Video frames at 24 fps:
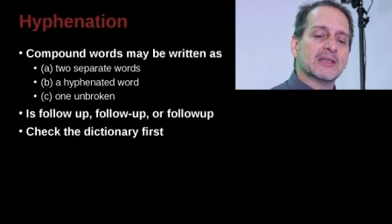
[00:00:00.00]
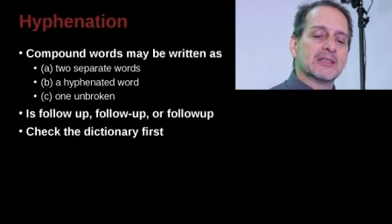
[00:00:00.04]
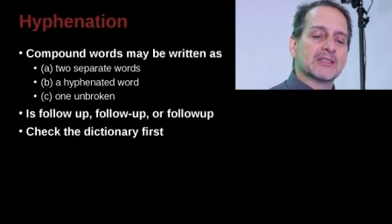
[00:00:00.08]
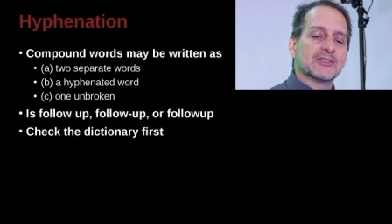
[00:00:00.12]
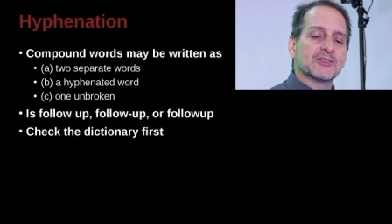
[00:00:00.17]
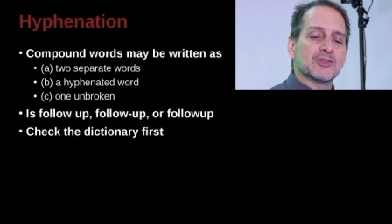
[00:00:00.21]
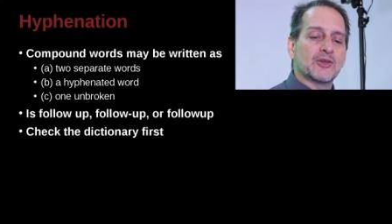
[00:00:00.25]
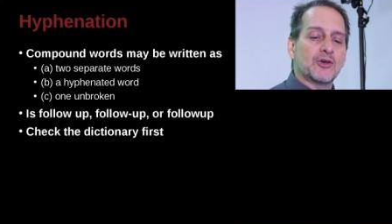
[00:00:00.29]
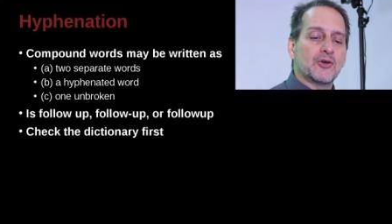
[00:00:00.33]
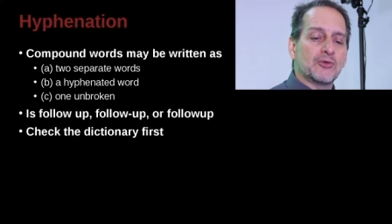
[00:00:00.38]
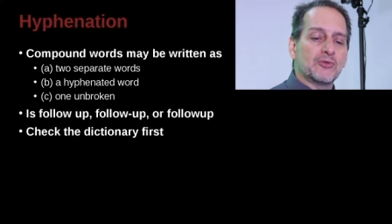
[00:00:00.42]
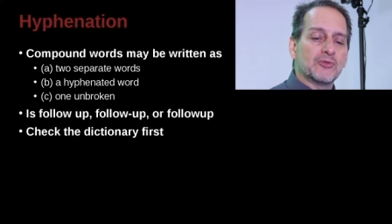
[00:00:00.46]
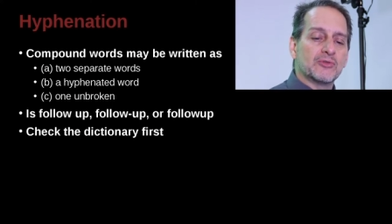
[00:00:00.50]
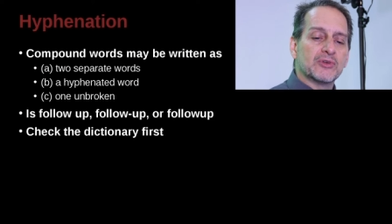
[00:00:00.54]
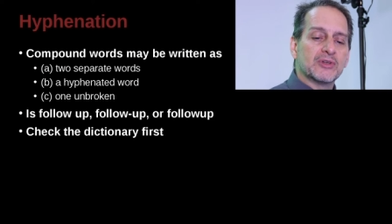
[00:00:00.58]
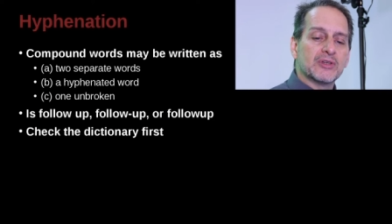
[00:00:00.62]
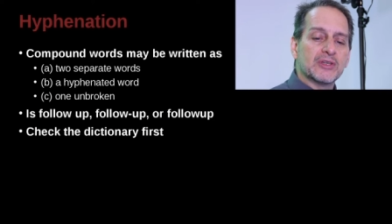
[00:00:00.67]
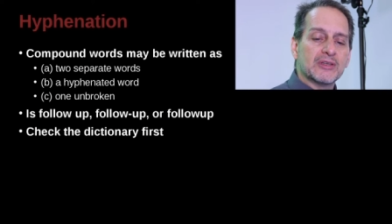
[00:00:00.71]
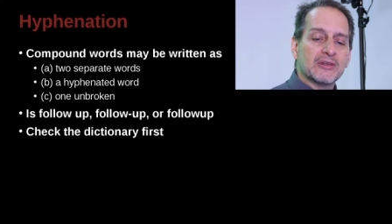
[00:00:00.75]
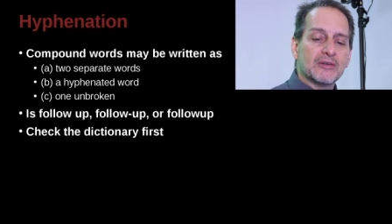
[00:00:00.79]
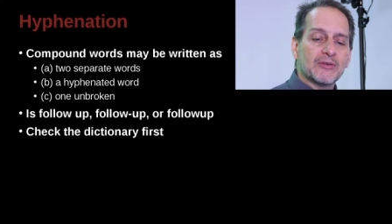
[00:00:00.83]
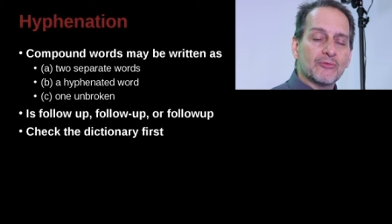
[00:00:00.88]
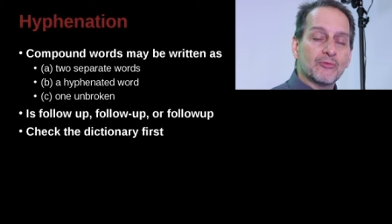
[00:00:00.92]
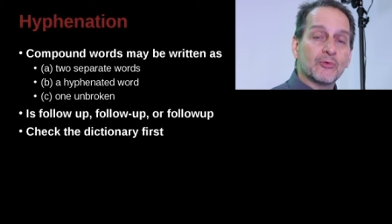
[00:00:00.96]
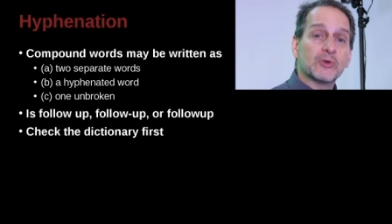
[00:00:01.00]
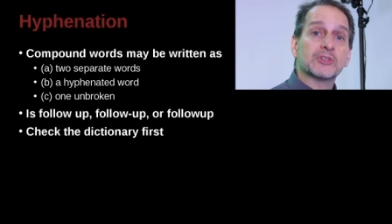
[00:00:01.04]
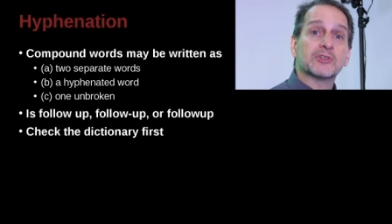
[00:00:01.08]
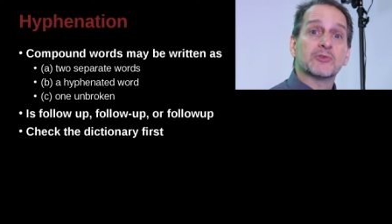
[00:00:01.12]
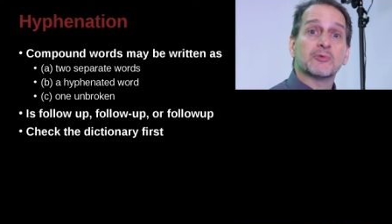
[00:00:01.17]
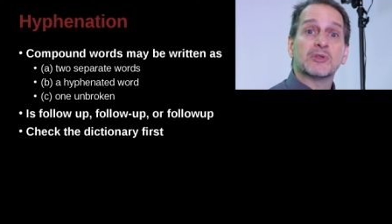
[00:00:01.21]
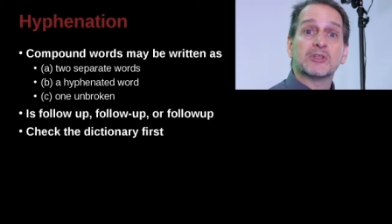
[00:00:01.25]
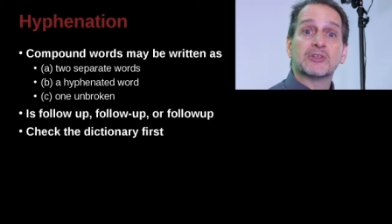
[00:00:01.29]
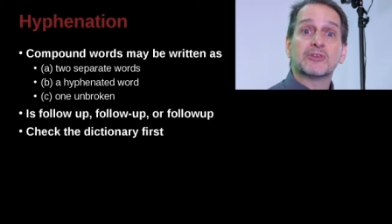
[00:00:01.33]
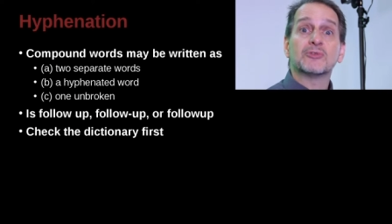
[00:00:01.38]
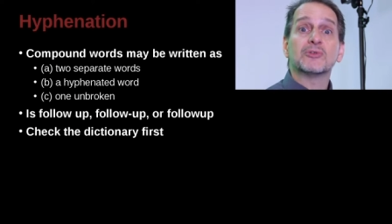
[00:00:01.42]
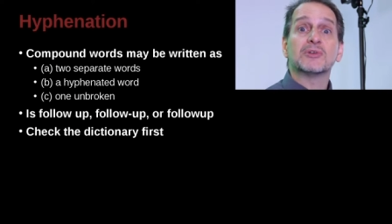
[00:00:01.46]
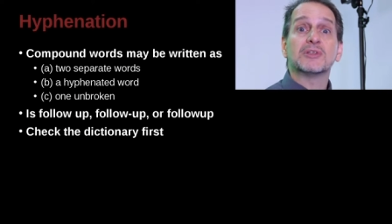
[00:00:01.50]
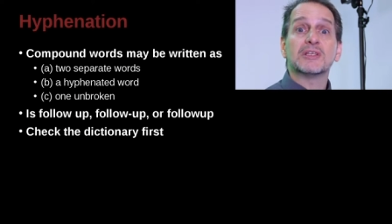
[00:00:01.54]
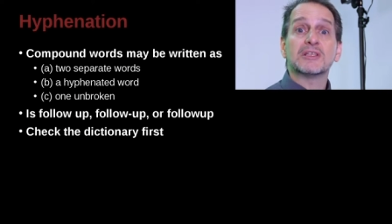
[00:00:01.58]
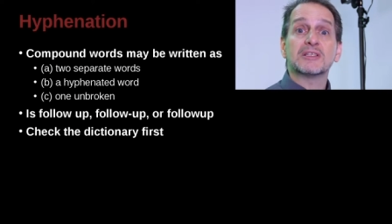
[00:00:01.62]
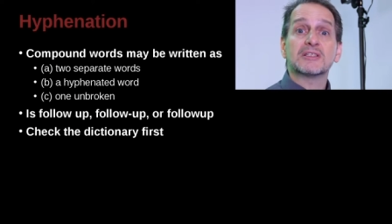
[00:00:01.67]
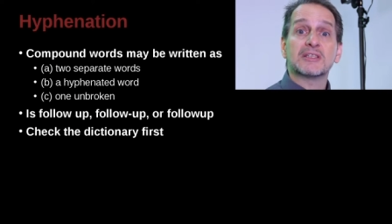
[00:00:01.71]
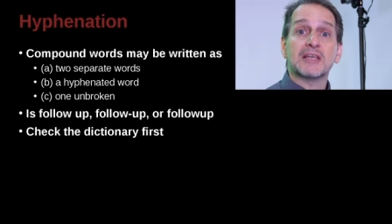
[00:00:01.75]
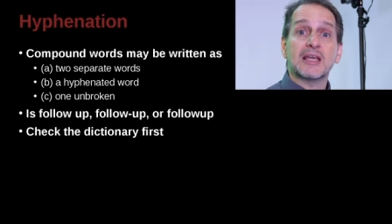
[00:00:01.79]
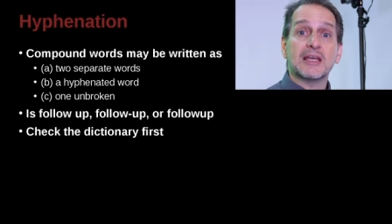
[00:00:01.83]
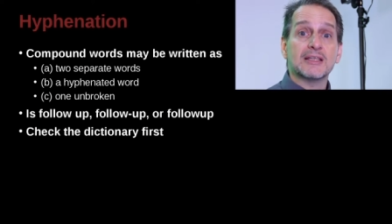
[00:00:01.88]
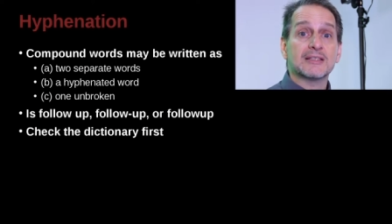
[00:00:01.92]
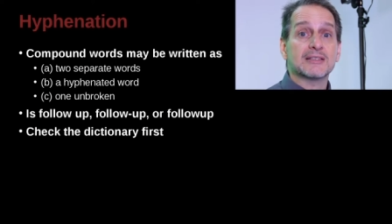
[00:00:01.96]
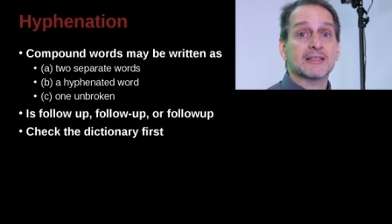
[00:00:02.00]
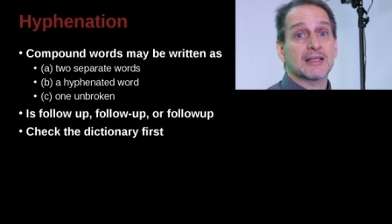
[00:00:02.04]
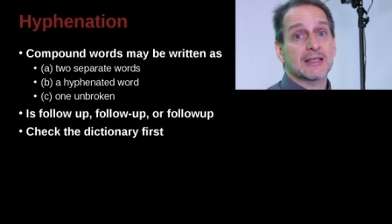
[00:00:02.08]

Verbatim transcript: So what do we do in this case?